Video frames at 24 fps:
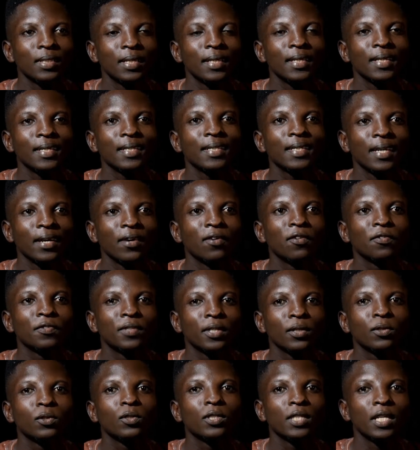taking care of
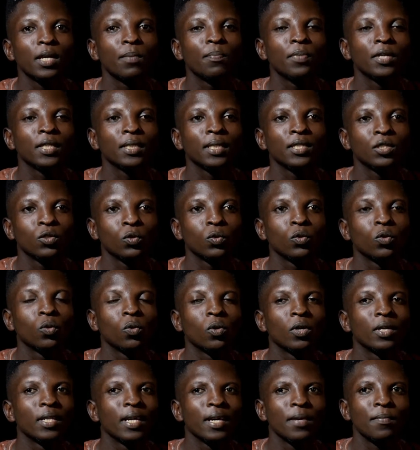sickle cell patients, you know
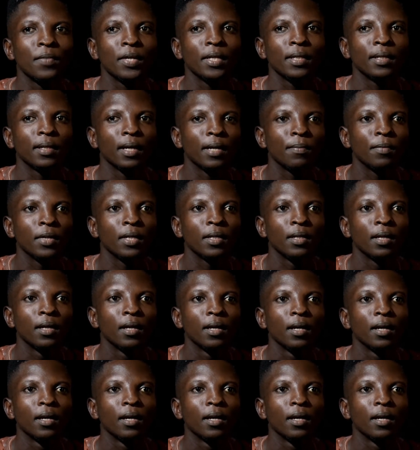what I mean. I mean,